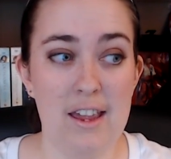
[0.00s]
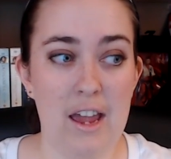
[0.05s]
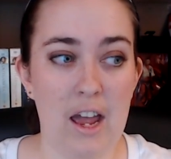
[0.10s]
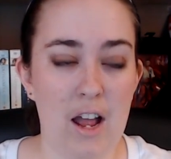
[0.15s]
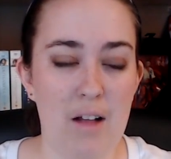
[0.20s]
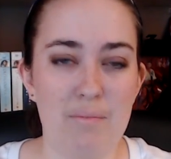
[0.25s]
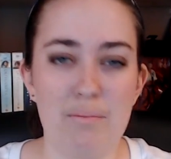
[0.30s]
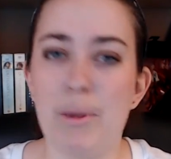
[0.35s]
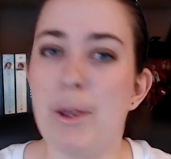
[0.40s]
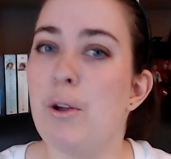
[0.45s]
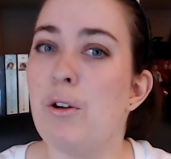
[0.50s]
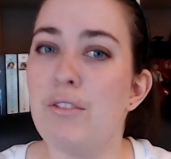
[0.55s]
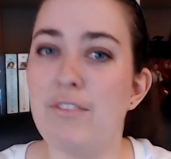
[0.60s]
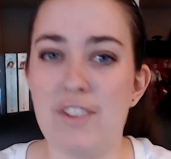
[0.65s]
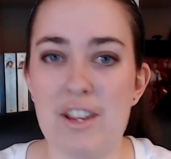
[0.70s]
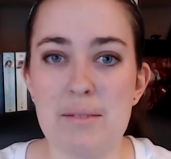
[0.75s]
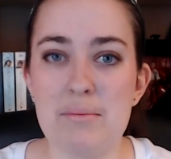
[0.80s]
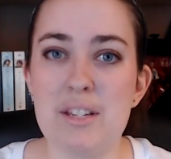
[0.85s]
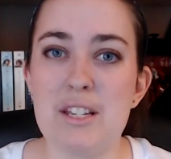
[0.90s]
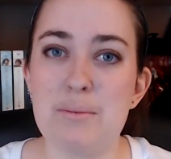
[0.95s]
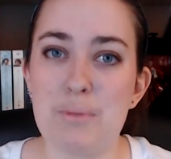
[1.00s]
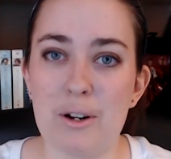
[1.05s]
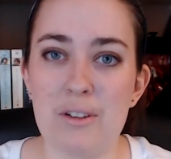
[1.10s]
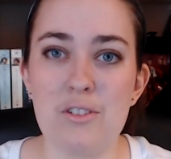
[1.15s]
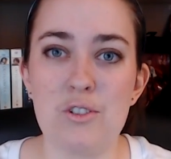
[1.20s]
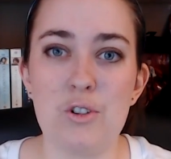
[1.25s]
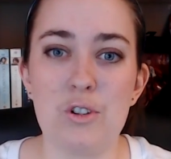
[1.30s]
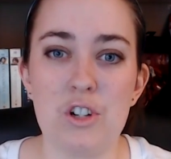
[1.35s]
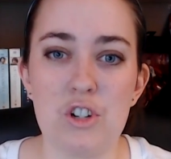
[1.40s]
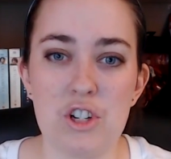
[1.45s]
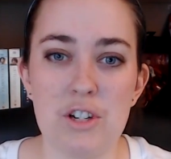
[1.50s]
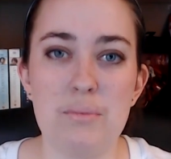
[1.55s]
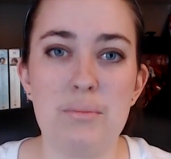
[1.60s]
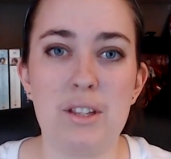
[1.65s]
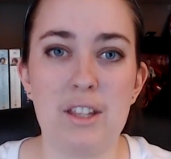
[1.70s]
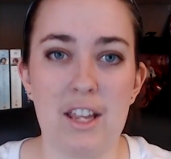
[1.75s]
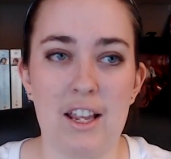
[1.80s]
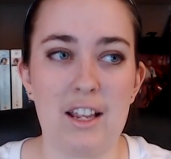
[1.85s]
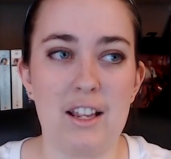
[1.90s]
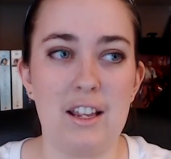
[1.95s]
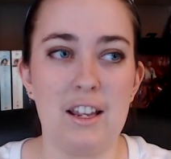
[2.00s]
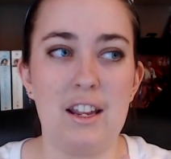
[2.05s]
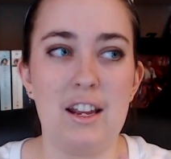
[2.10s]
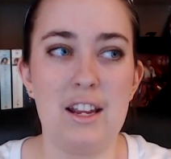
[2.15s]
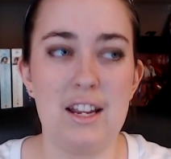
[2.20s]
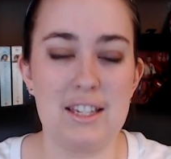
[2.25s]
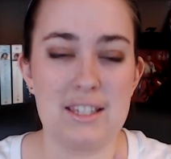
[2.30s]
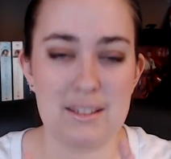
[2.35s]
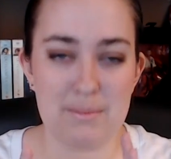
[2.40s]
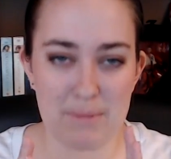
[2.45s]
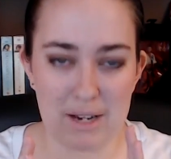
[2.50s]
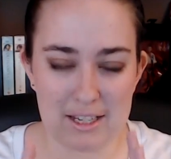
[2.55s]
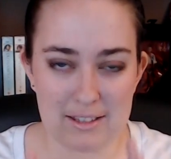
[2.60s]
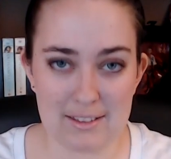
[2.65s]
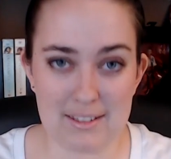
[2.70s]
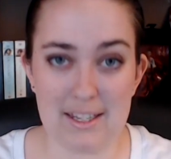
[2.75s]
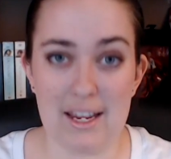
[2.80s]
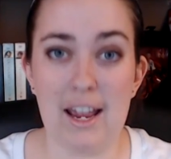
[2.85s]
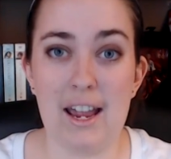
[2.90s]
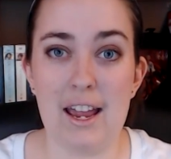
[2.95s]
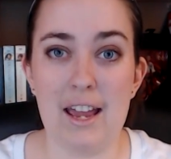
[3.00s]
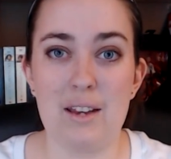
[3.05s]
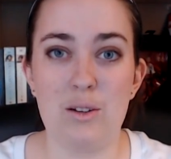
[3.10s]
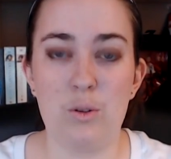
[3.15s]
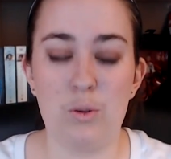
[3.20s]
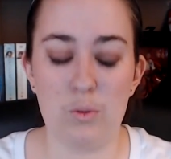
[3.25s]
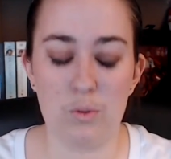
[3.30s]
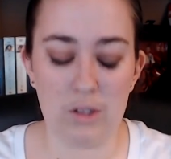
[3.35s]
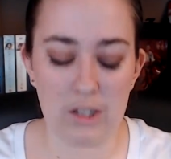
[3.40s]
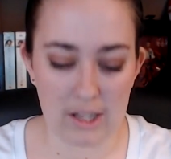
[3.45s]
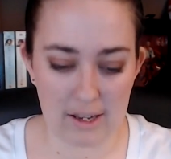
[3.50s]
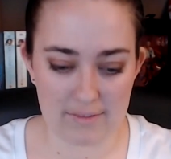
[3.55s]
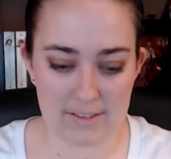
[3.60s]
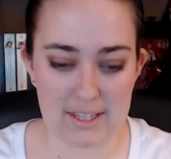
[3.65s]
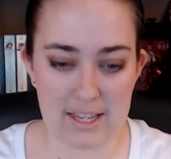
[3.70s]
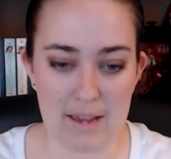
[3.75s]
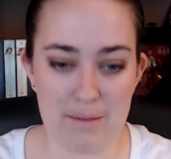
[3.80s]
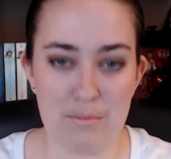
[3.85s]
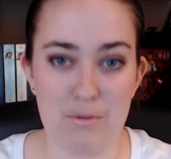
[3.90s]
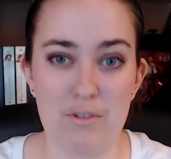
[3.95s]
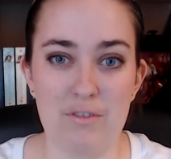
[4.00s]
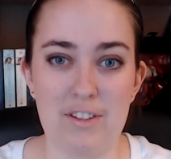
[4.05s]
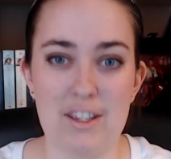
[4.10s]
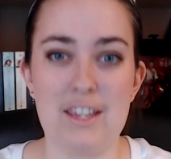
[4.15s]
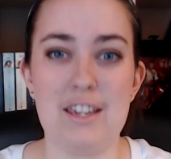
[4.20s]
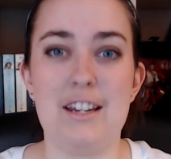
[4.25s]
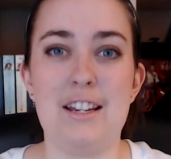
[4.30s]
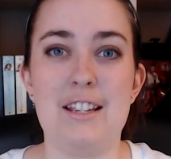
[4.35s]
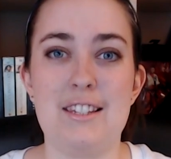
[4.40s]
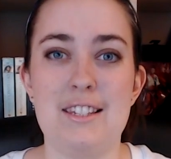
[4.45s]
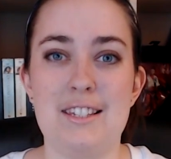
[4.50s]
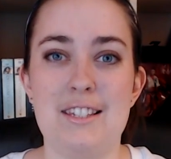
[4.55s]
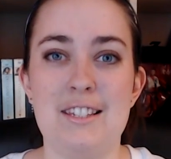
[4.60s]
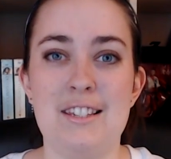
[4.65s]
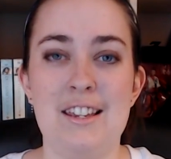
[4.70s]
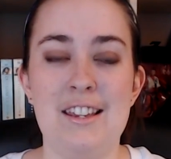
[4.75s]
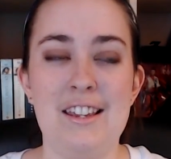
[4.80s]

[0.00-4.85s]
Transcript: Um, my whole family is part of the tradition, but like it's my dad who loves that movie, and it's